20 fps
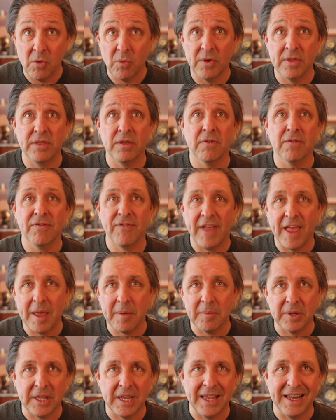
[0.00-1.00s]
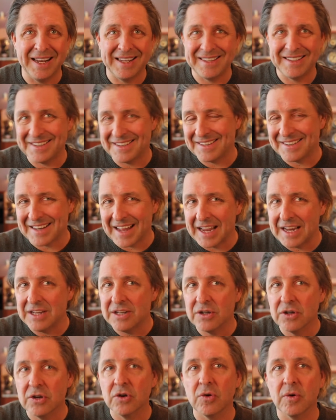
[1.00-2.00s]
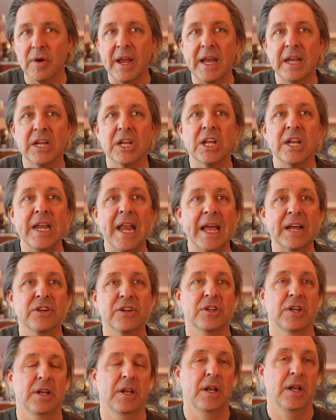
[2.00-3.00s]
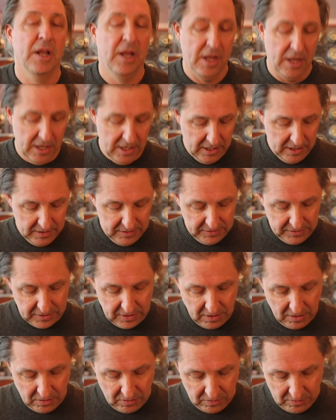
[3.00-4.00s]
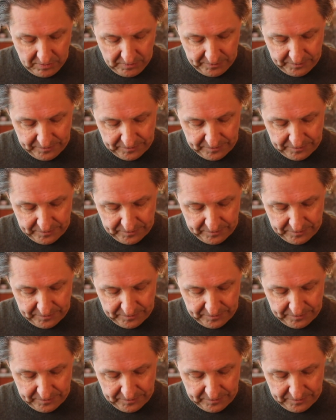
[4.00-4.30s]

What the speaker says: with your family, and it's designed to create connection. So